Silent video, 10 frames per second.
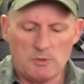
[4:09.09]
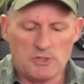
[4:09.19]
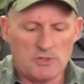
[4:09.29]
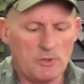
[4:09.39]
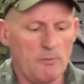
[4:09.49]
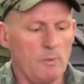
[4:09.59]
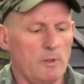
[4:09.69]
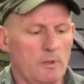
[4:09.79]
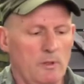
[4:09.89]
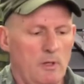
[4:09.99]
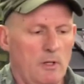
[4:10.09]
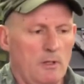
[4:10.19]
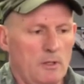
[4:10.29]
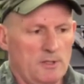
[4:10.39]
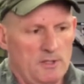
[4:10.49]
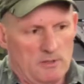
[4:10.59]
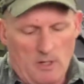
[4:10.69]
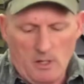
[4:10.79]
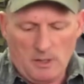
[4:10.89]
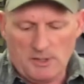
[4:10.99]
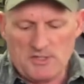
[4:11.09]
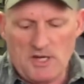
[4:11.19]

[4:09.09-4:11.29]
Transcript: just so that we're all on the